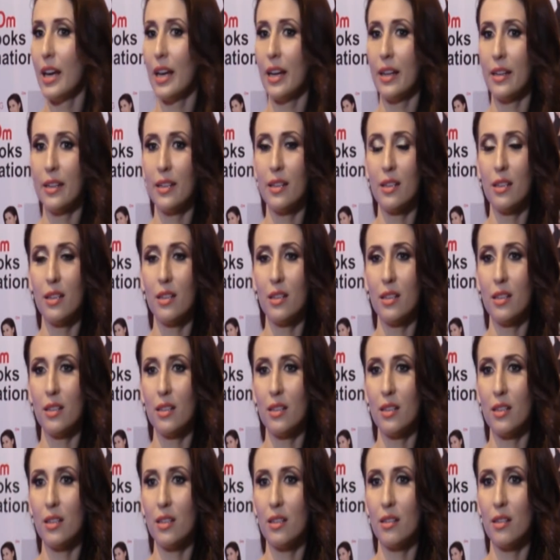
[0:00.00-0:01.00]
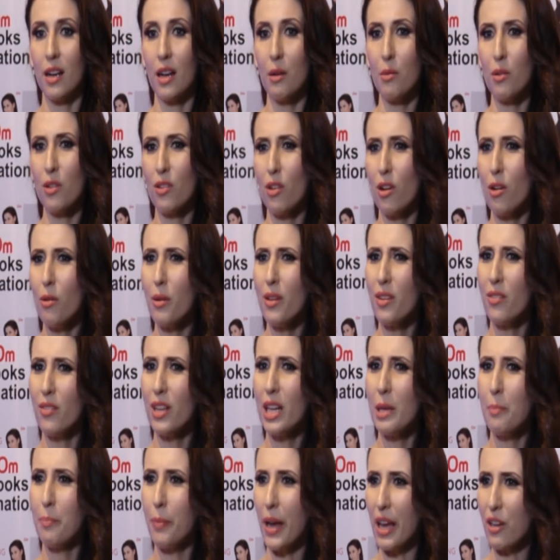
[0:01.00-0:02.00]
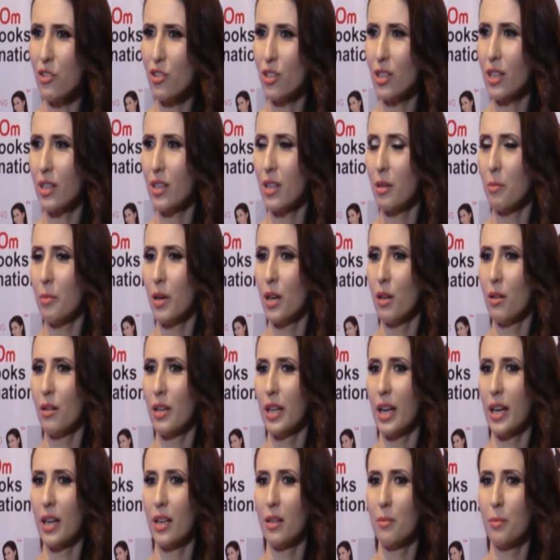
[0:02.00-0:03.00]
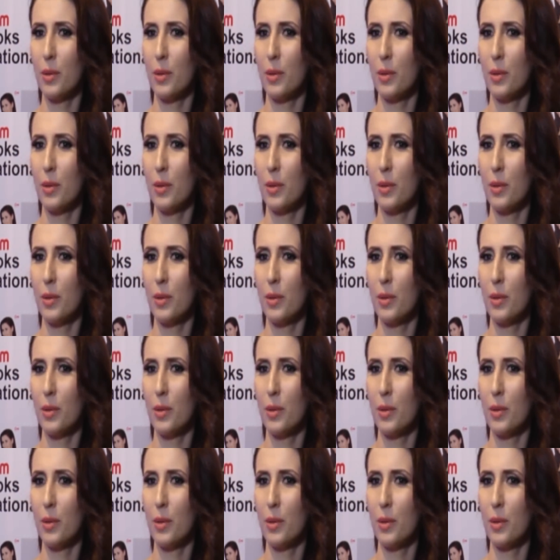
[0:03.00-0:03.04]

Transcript: And I was always very passionate about that.